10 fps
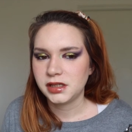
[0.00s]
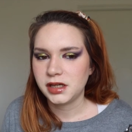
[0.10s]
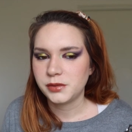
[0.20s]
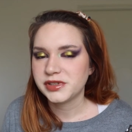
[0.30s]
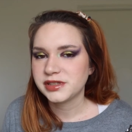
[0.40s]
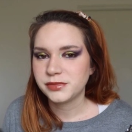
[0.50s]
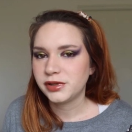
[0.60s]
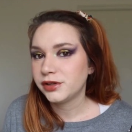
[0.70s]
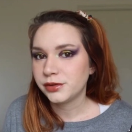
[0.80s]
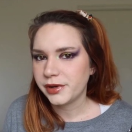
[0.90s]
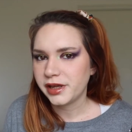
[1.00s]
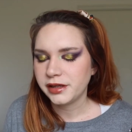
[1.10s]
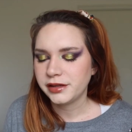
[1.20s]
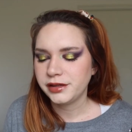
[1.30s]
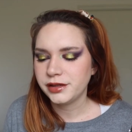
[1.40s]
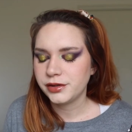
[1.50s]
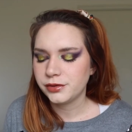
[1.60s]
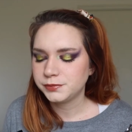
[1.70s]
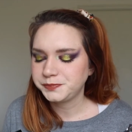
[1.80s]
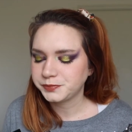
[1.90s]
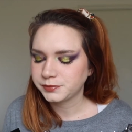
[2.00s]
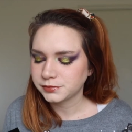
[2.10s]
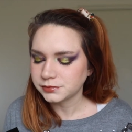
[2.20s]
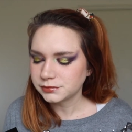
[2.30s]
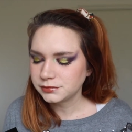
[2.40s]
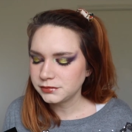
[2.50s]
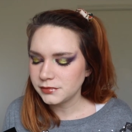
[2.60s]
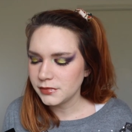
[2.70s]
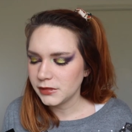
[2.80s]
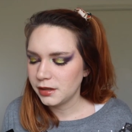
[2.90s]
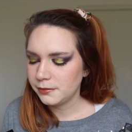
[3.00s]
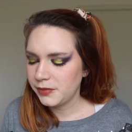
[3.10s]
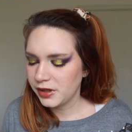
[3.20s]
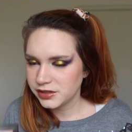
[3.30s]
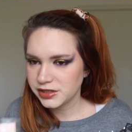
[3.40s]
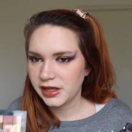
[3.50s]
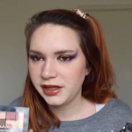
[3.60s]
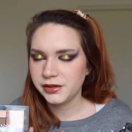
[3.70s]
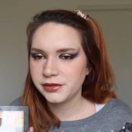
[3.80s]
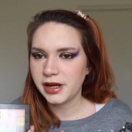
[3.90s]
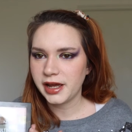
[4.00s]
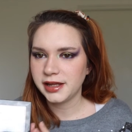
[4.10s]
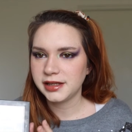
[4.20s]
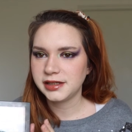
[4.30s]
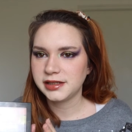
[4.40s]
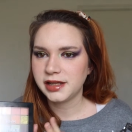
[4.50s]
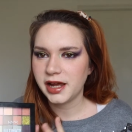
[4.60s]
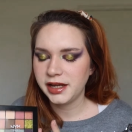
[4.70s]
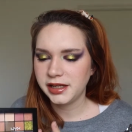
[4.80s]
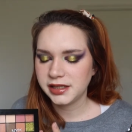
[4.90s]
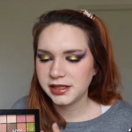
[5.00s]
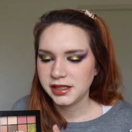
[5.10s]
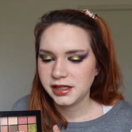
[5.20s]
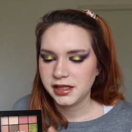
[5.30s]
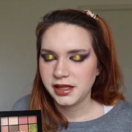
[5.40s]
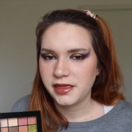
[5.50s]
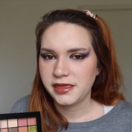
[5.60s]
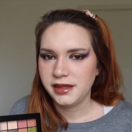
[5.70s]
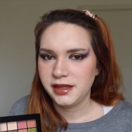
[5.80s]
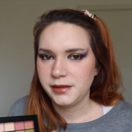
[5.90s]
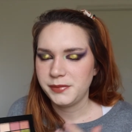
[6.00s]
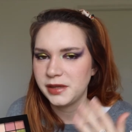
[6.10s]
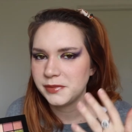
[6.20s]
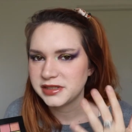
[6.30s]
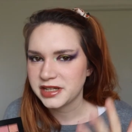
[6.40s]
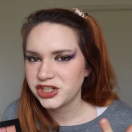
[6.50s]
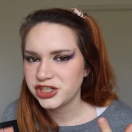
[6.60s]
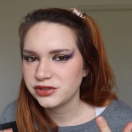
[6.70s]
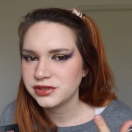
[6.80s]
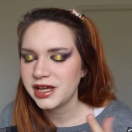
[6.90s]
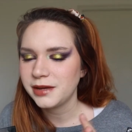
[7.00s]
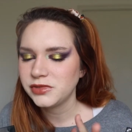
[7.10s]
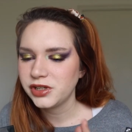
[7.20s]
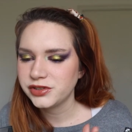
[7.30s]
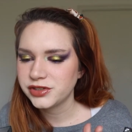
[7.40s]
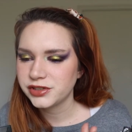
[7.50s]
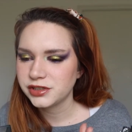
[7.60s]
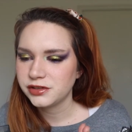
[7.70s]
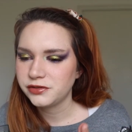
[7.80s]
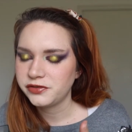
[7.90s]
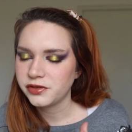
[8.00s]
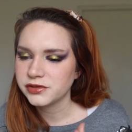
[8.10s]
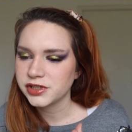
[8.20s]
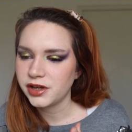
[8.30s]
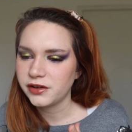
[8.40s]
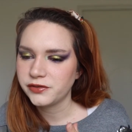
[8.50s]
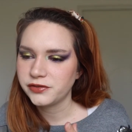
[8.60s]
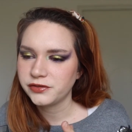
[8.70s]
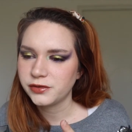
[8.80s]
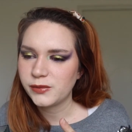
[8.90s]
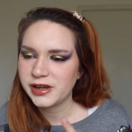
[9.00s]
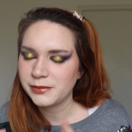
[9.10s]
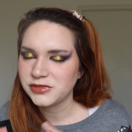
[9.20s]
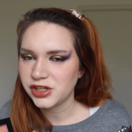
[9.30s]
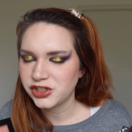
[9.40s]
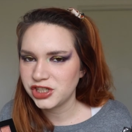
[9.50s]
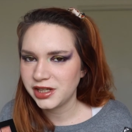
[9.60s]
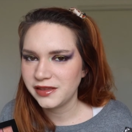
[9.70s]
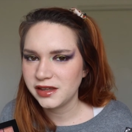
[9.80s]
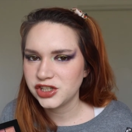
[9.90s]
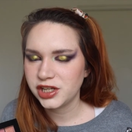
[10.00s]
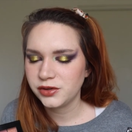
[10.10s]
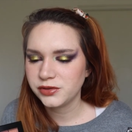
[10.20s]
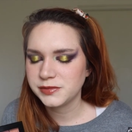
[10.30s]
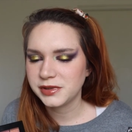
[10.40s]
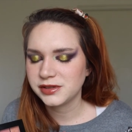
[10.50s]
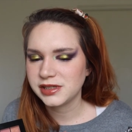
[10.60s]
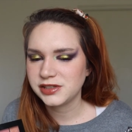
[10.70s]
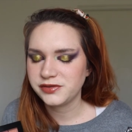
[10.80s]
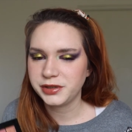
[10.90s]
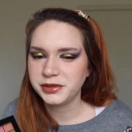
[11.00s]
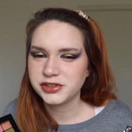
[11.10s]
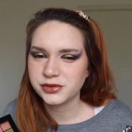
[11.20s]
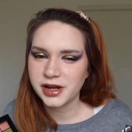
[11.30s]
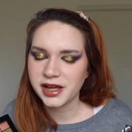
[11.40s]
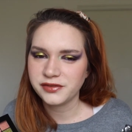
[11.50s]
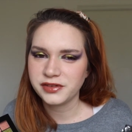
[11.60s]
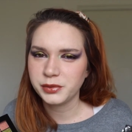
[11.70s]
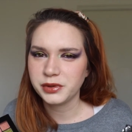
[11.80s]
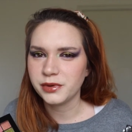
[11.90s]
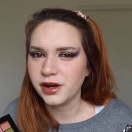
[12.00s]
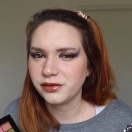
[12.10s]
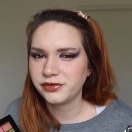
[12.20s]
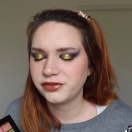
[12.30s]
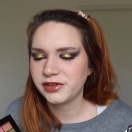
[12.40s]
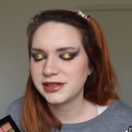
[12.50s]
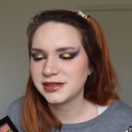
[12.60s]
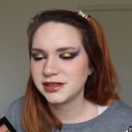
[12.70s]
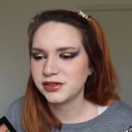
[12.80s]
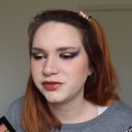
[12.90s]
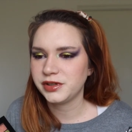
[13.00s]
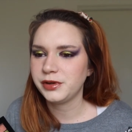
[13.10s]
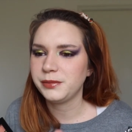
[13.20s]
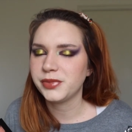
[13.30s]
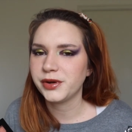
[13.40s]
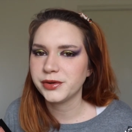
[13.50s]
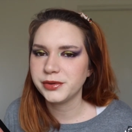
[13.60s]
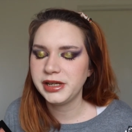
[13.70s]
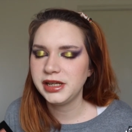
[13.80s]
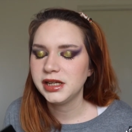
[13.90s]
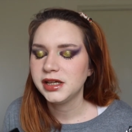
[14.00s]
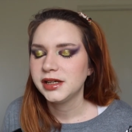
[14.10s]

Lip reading: wasn't blown away, you know. But here I like the pigmentation. I'm not fond of when I'm touching the shadows, because it's very dry, very rough. It's not very buttery,